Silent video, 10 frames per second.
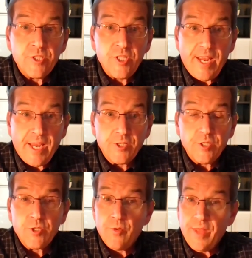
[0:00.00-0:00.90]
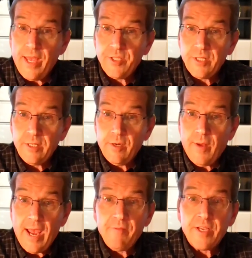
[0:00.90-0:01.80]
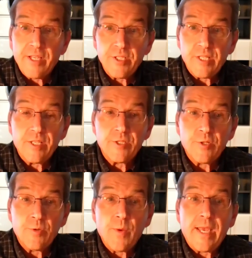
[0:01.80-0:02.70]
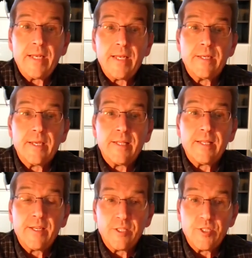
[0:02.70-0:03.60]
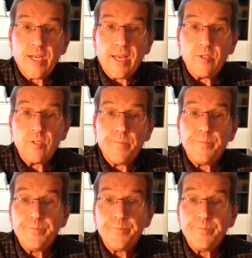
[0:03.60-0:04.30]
to change. And so that's, advocacy is the way to get that to change.